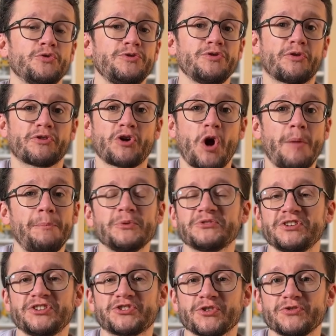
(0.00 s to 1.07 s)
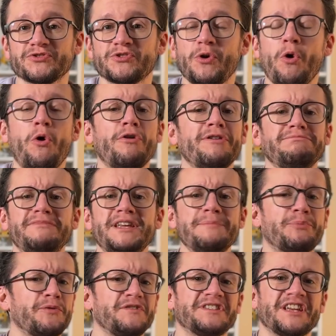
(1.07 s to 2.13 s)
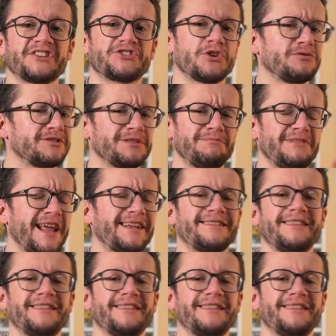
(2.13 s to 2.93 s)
your compositions or improvisations like